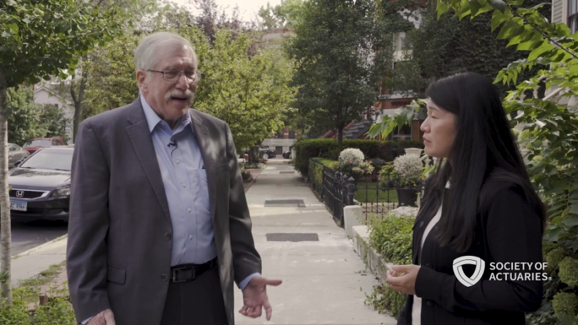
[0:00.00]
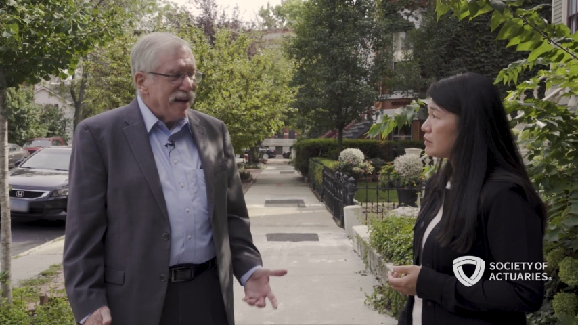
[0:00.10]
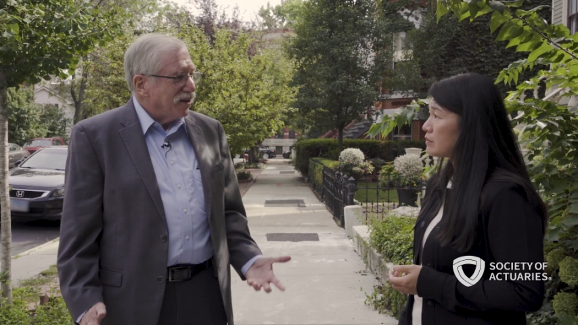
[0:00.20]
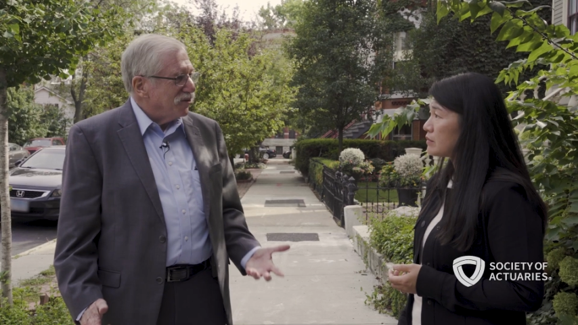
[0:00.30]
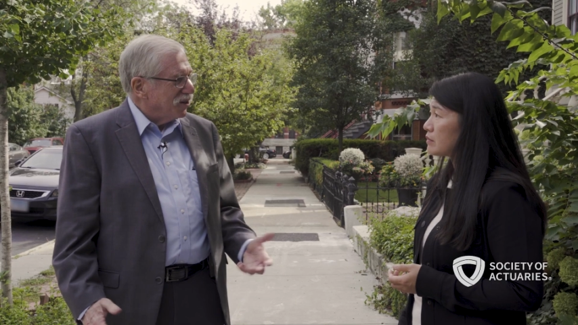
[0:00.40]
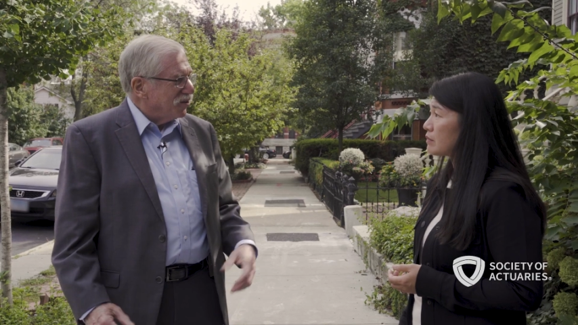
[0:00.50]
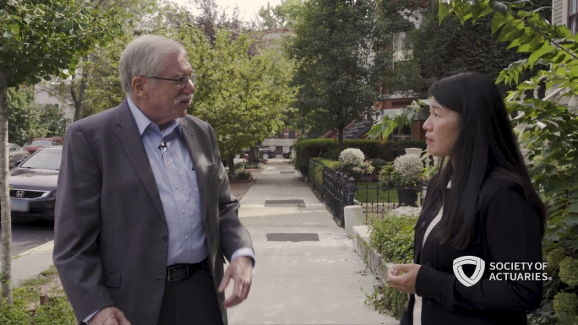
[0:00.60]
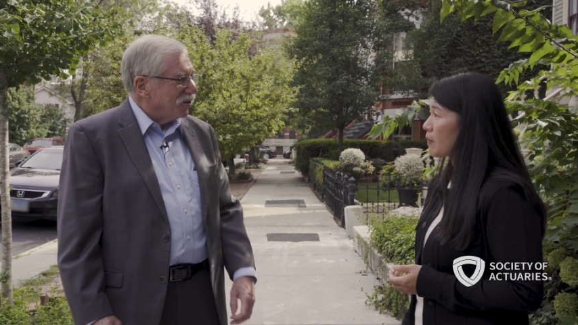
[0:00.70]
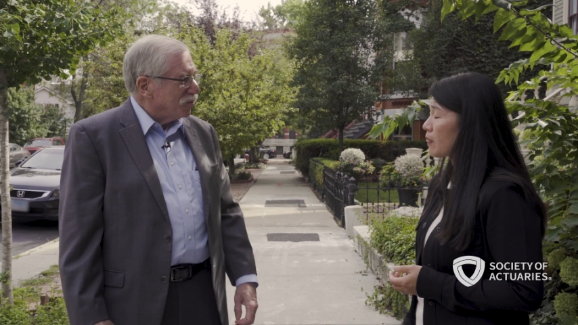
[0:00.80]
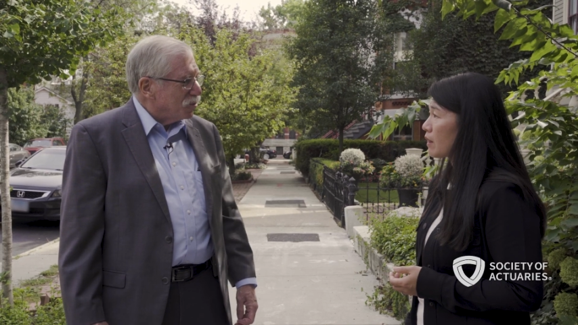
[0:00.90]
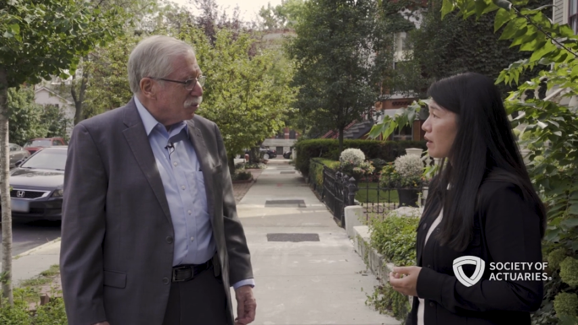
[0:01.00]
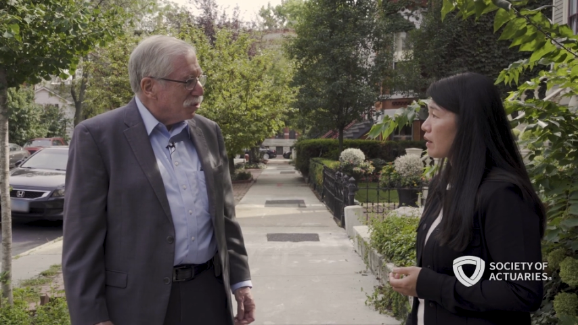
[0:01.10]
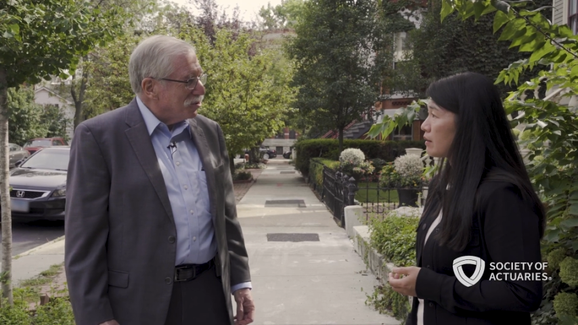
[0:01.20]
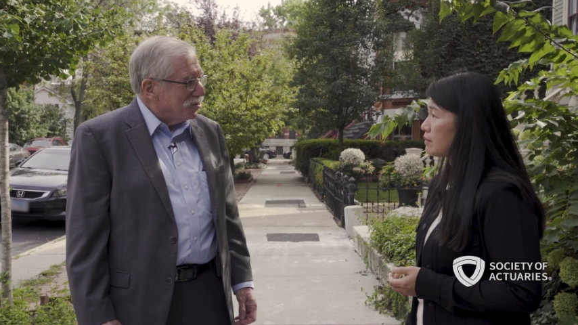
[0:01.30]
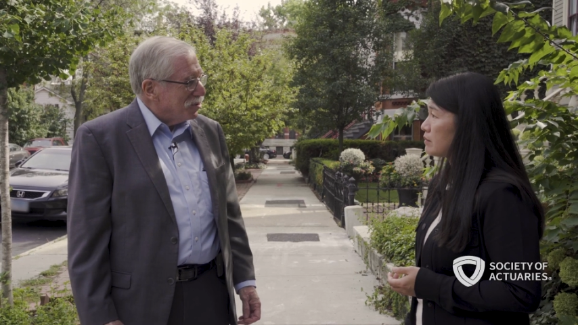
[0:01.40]
Speaker 1: And in the
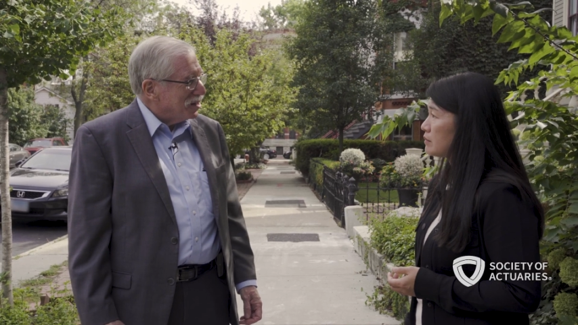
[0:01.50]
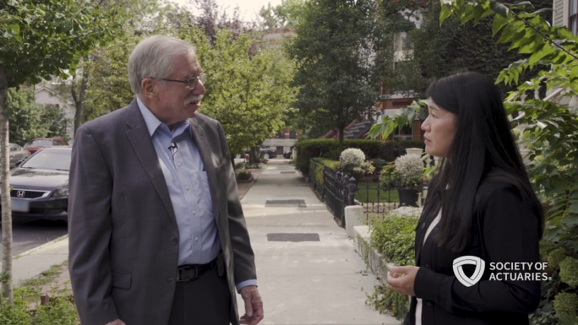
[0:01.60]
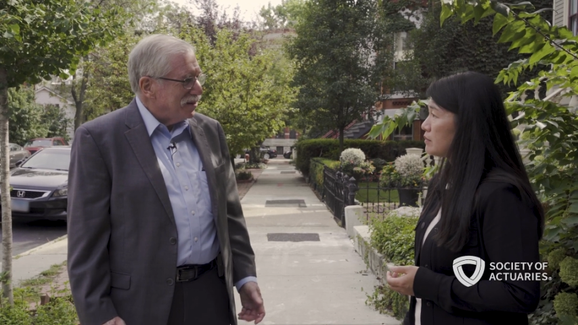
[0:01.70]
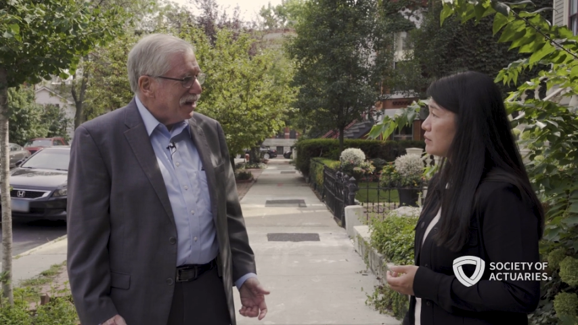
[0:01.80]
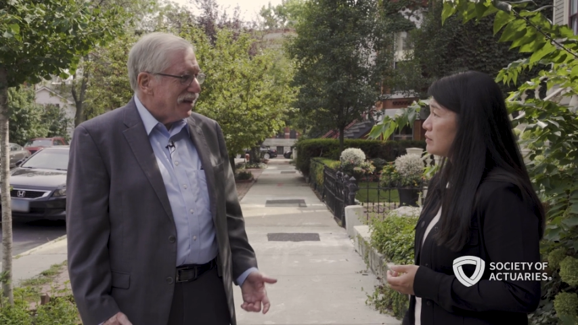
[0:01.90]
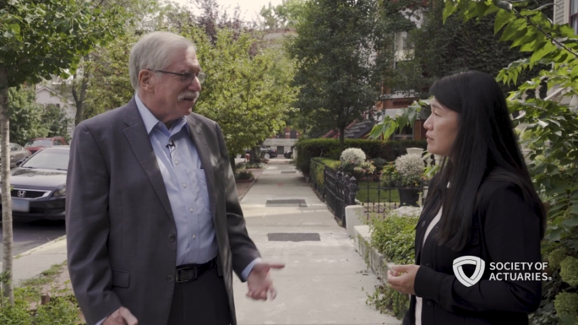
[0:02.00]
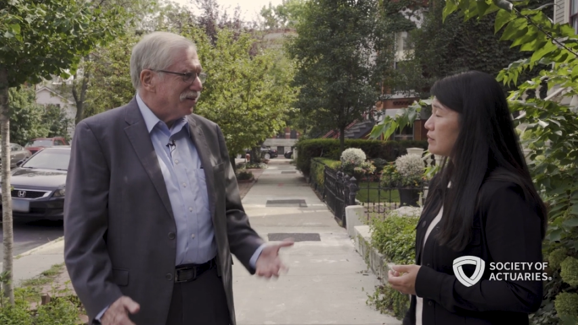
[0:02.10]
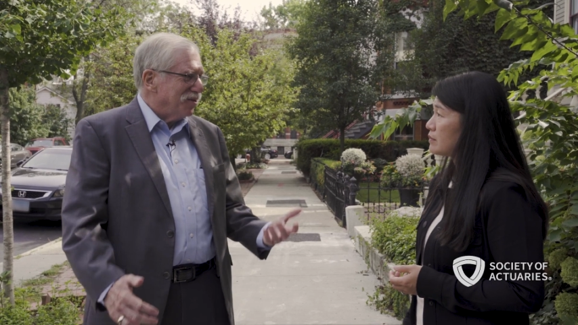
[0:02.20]
work you're doing today,